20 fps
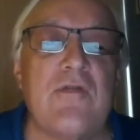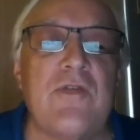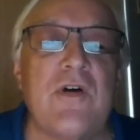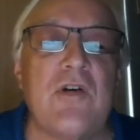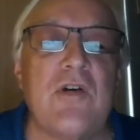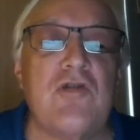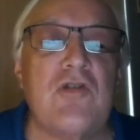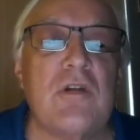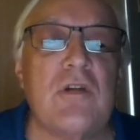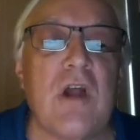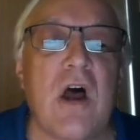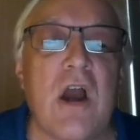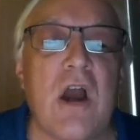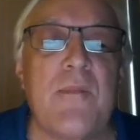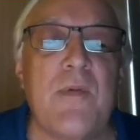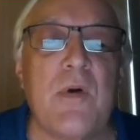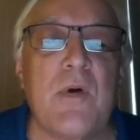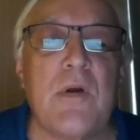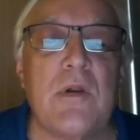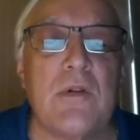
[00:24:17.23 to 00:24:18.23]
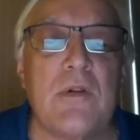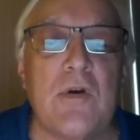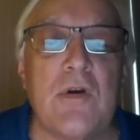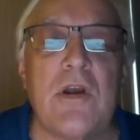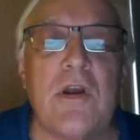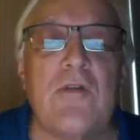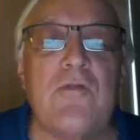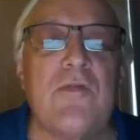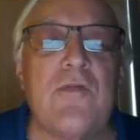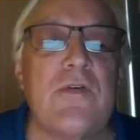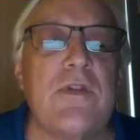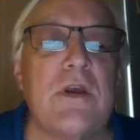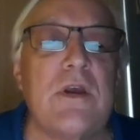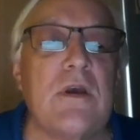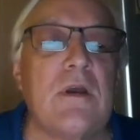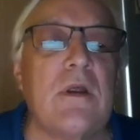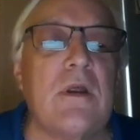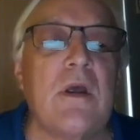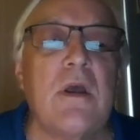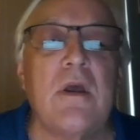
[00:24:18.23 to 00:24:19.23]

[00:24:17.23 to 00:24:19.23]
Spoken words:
function library, looking for the